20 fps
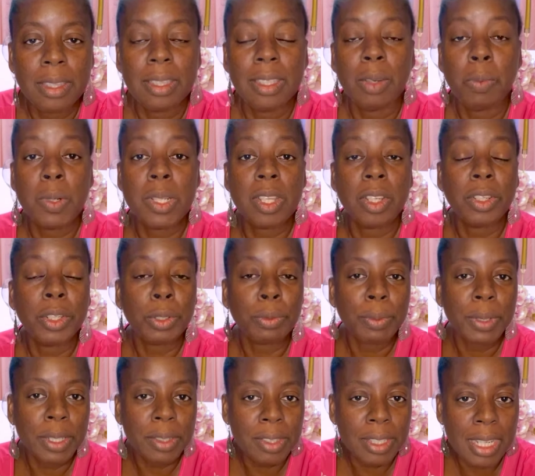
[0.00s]
There was a
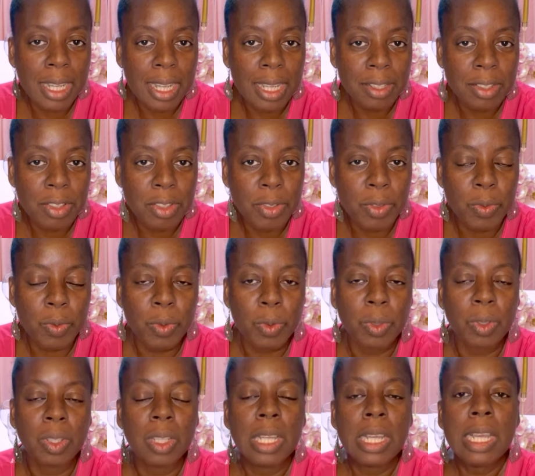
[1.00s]
career day at the
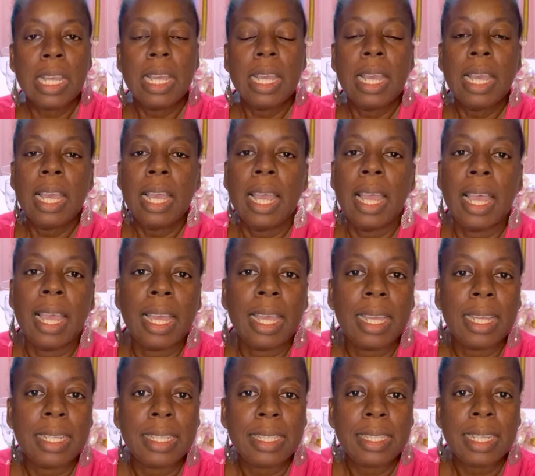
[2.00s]
school,
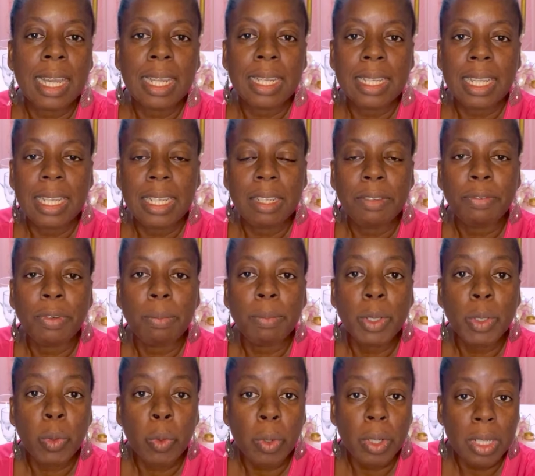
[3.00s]
and a lady from
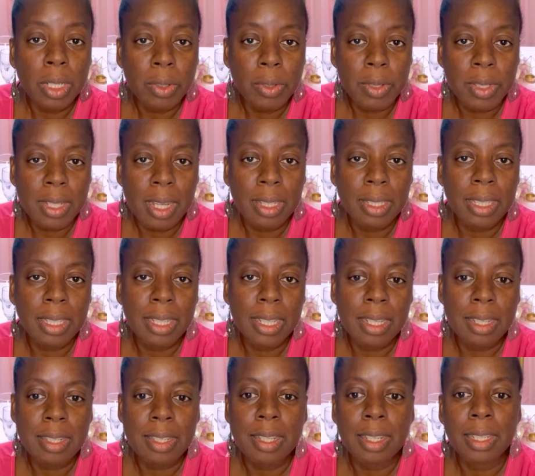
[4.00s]
the Courtly Hotel in
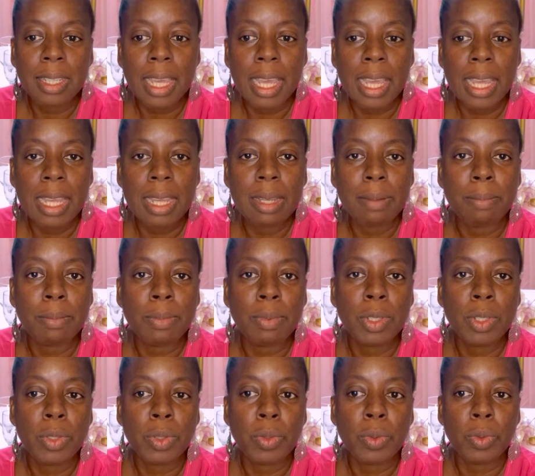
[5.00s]
Kingston came
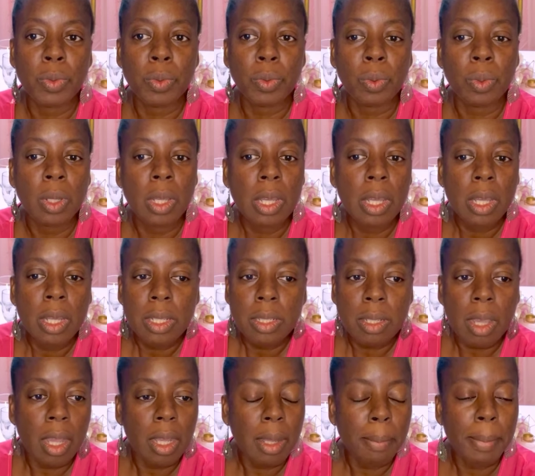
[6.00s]
to
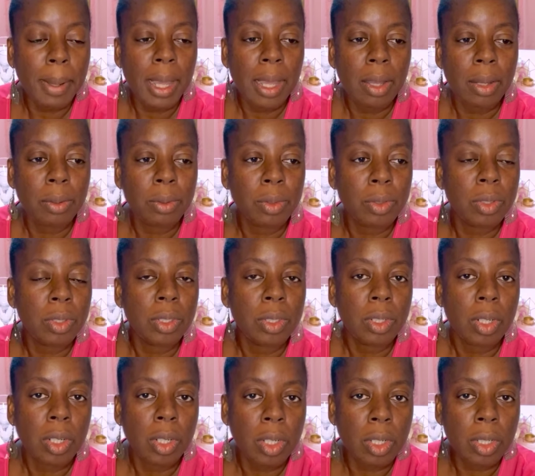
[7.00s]
talk about
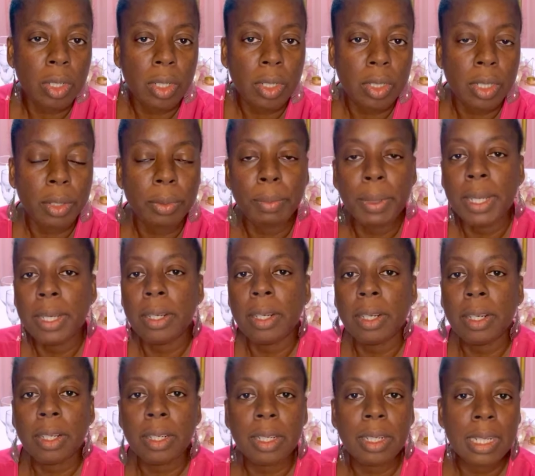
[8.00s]
her
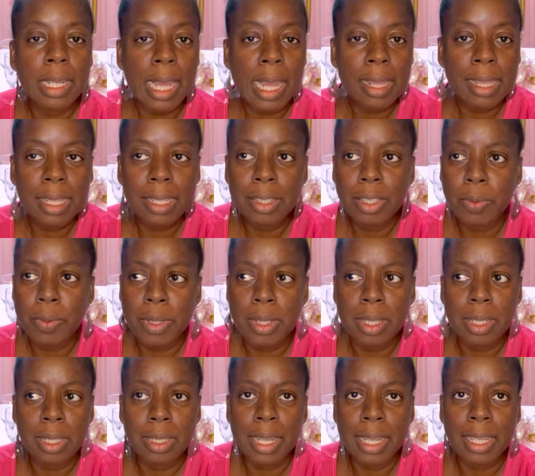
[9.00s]
career. I think she was
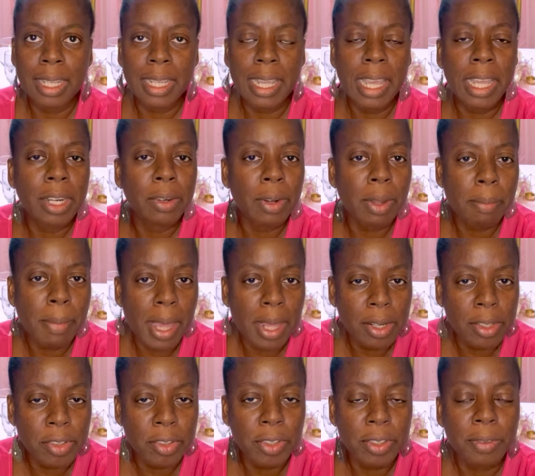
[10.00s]
in like a catering
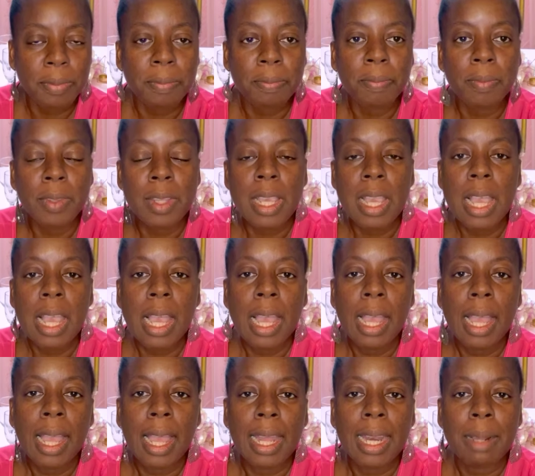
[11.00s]
manager.
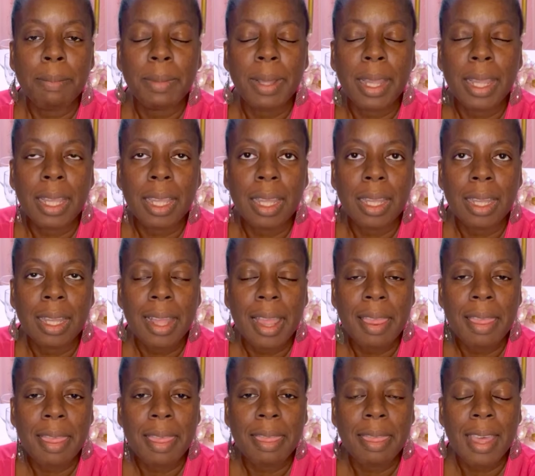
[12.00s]
And I'm like,
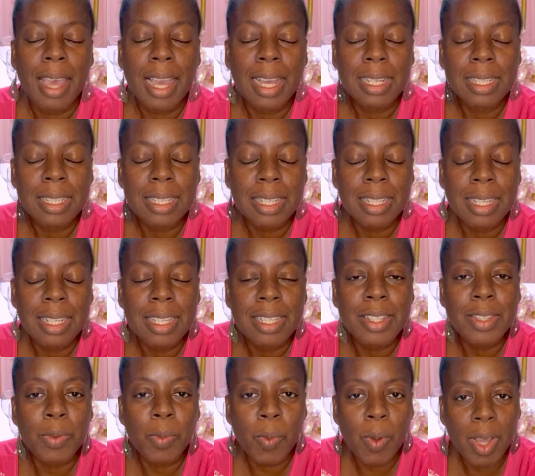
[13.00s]
that
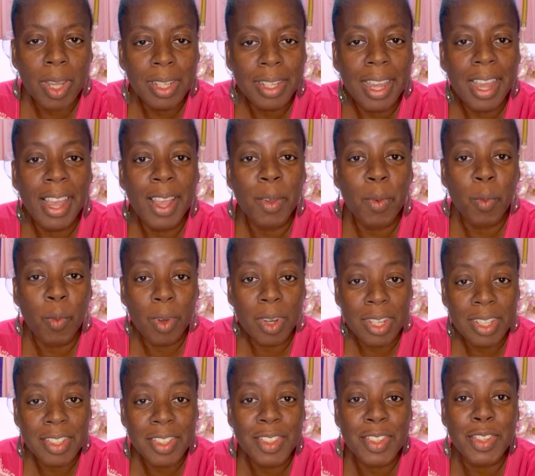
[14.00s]
is what I
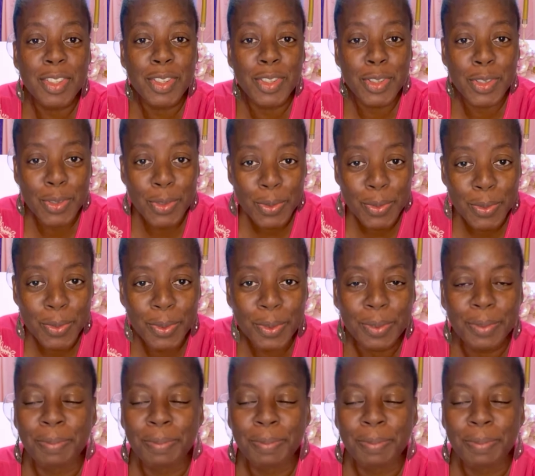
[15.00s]
want to do.